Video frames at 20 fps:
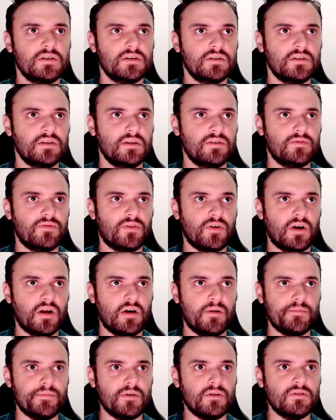Then for now,
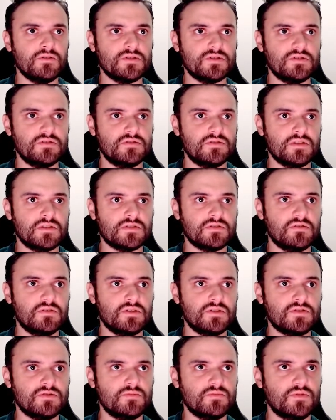I'm just
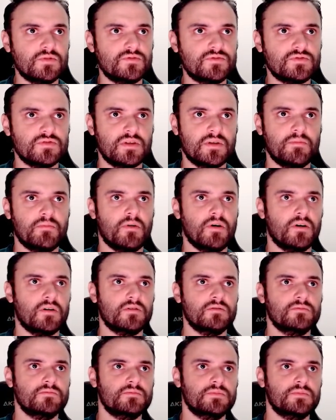going to move to the bottom,